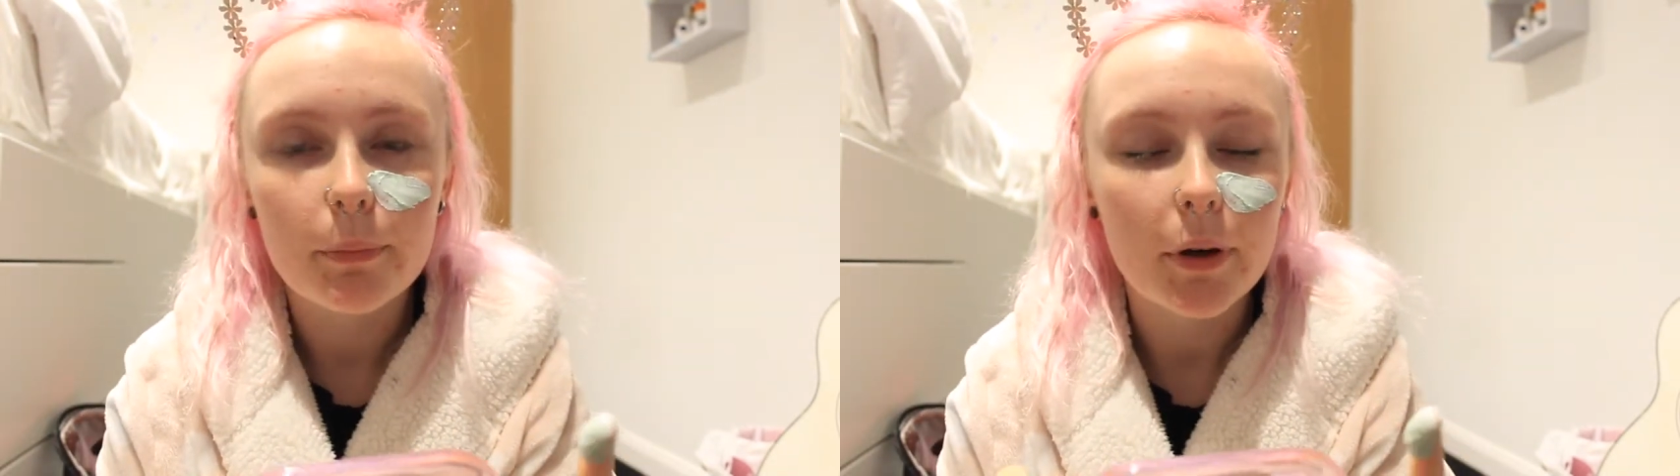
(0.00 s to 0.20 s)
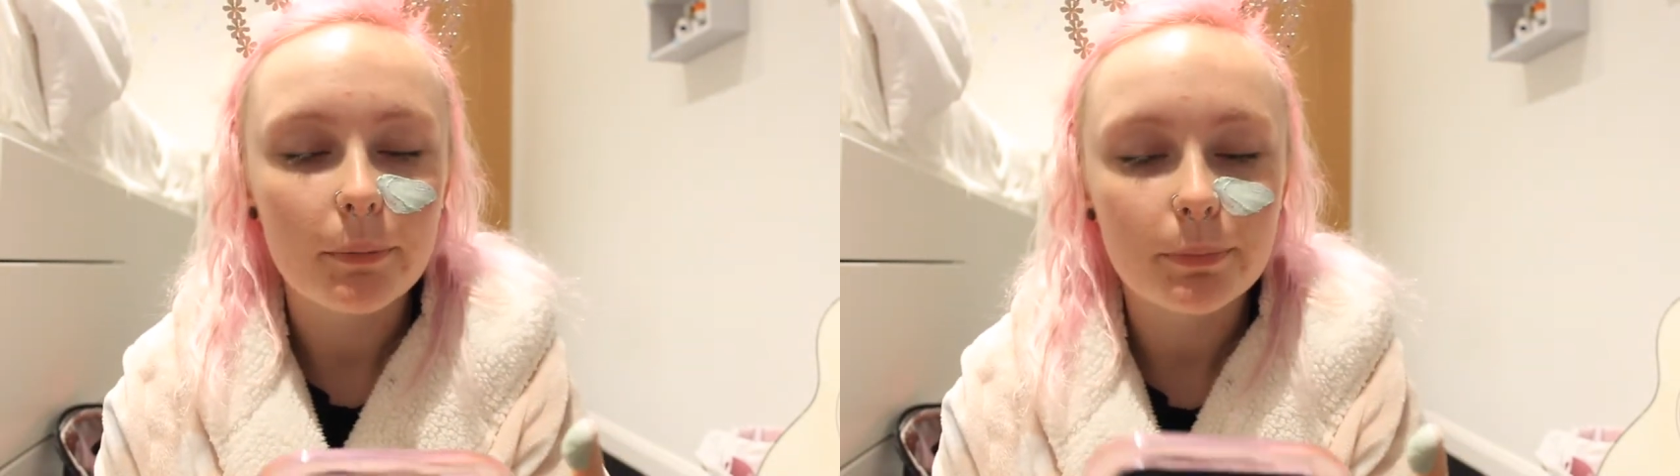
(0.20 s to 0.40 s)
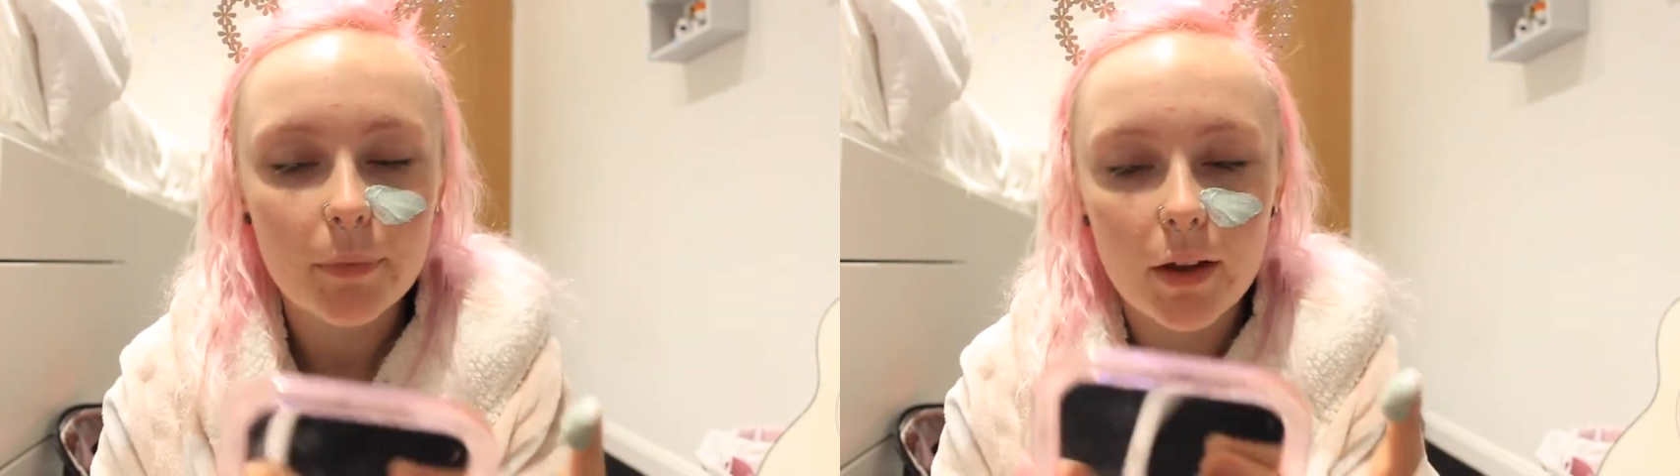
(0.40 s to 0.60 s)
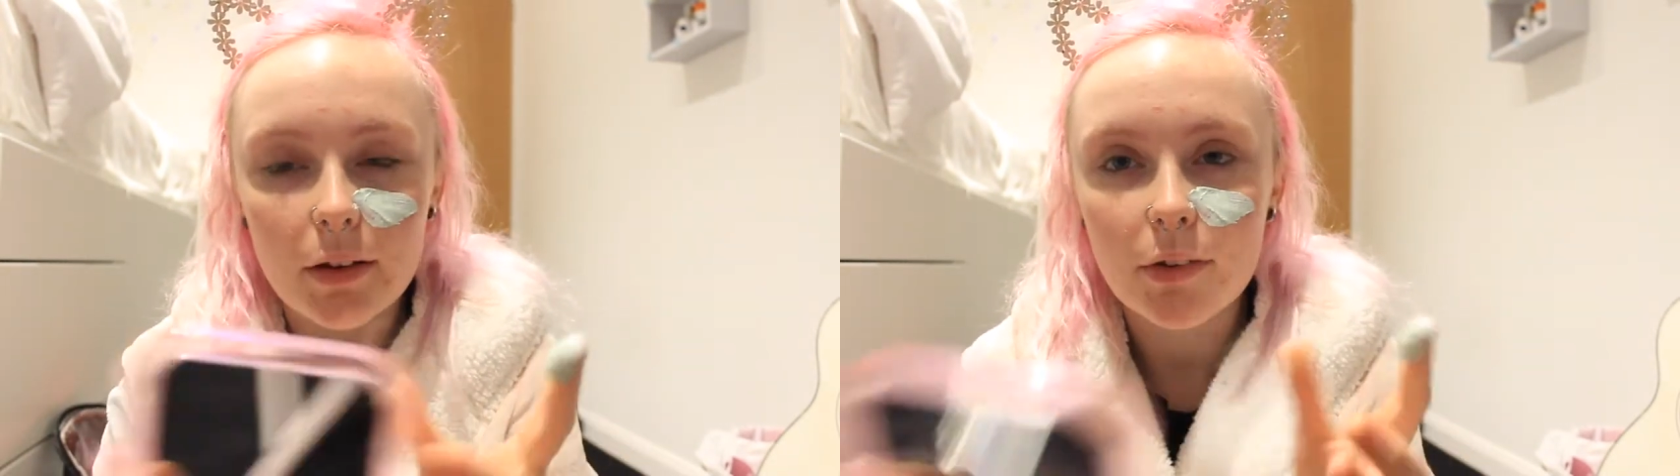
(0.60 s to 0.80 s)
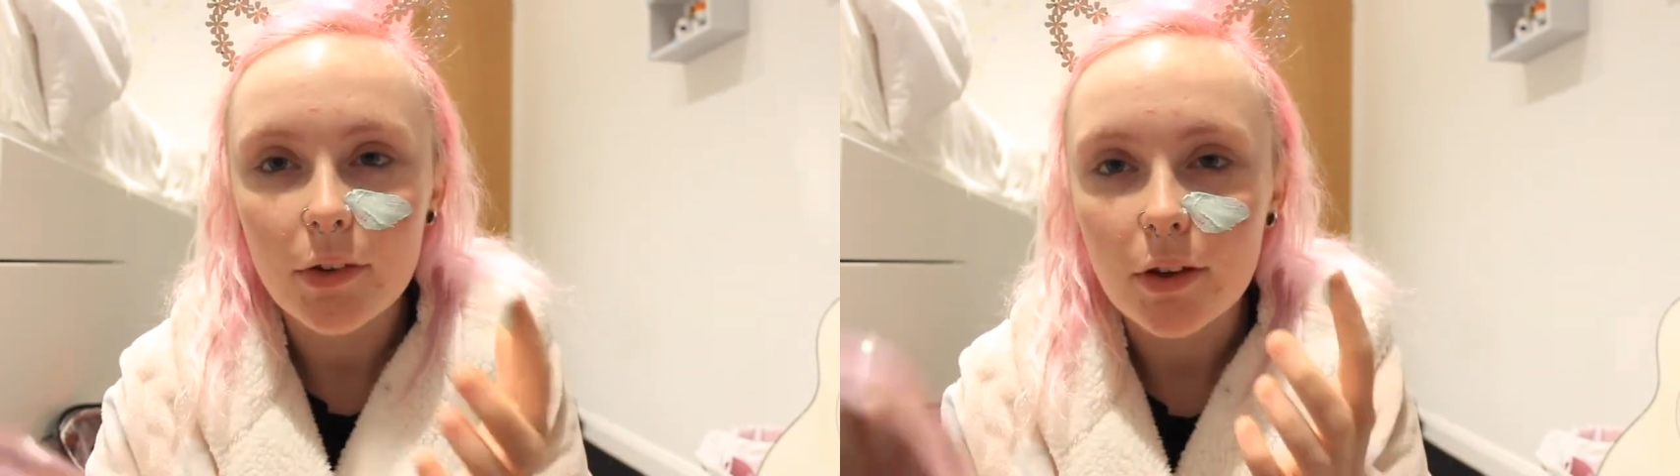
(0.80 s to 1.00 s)
but
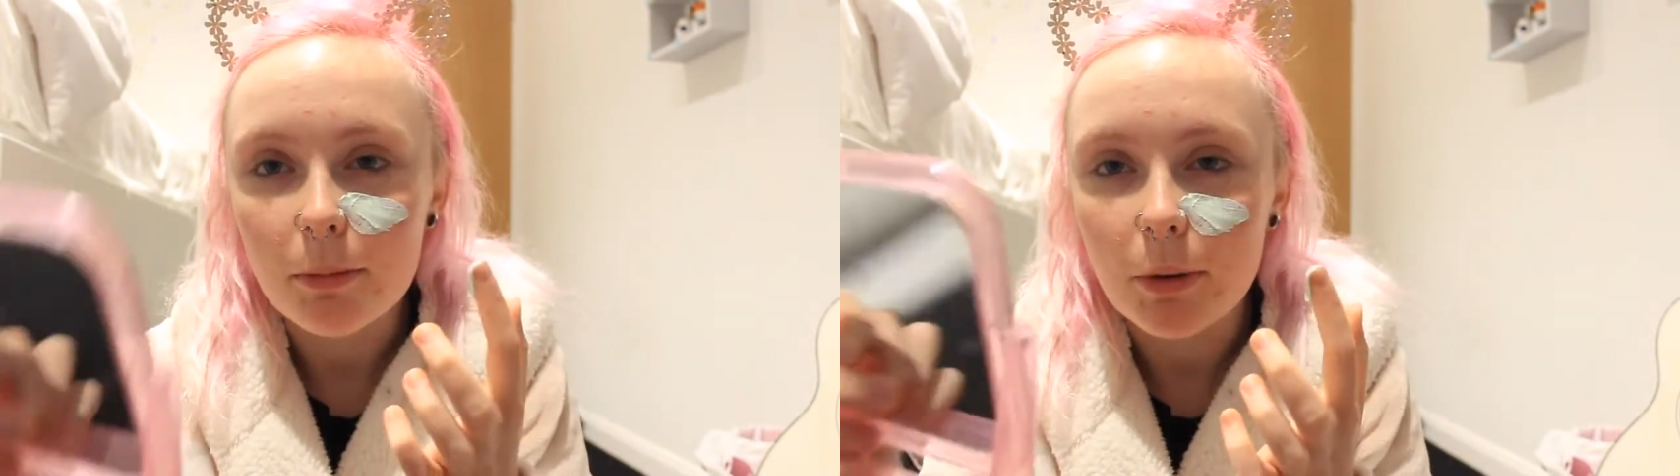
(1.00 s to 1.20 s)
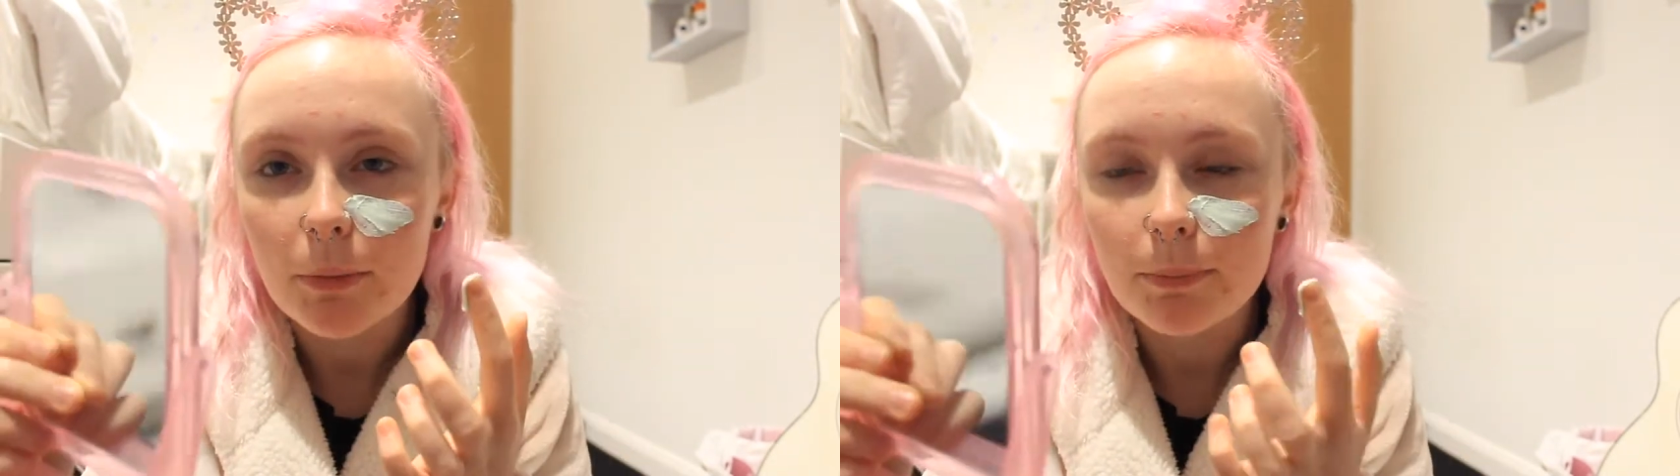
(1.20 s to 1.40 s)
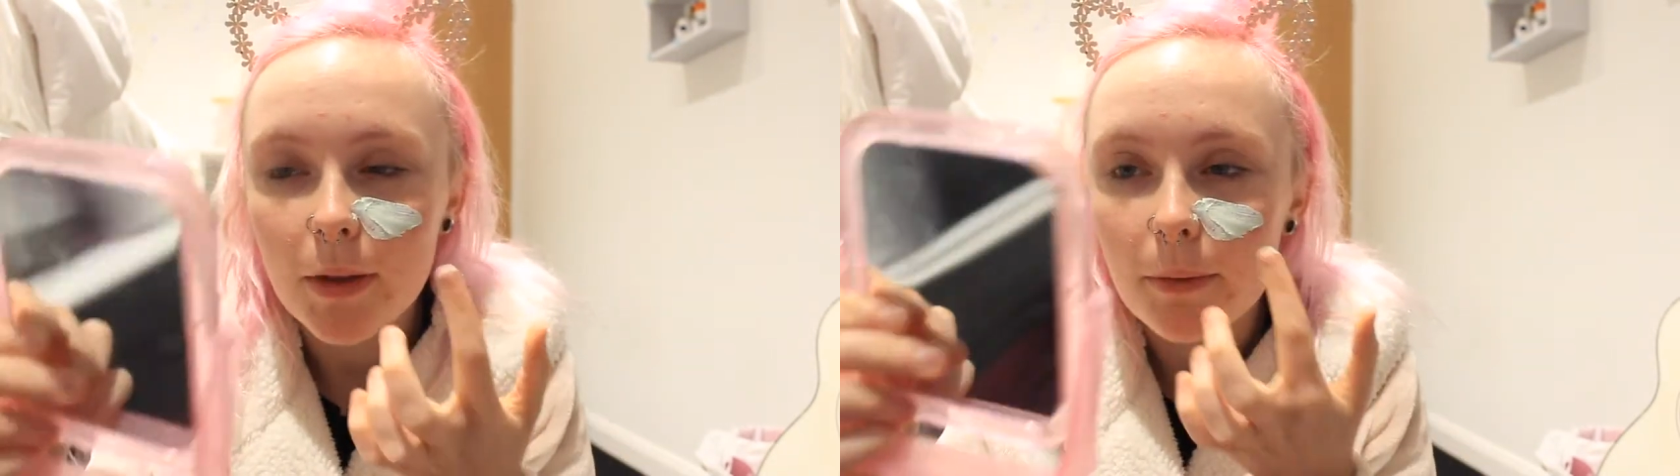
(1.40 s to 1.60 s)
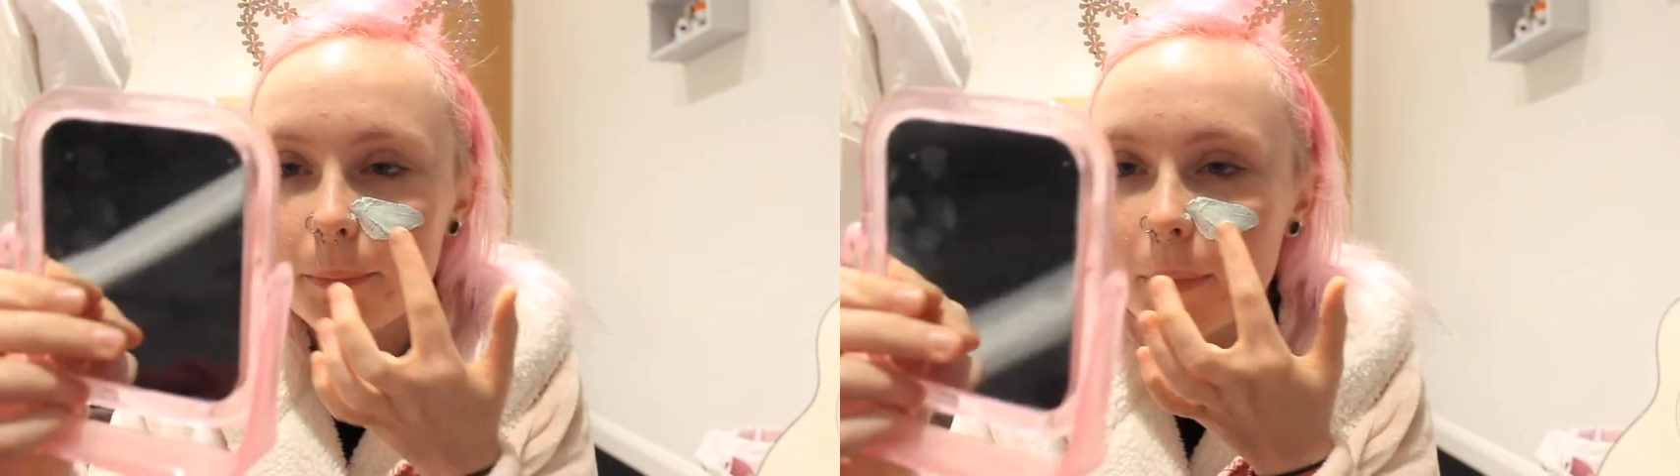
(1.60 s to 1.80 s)
let's look at the mirror, yeah.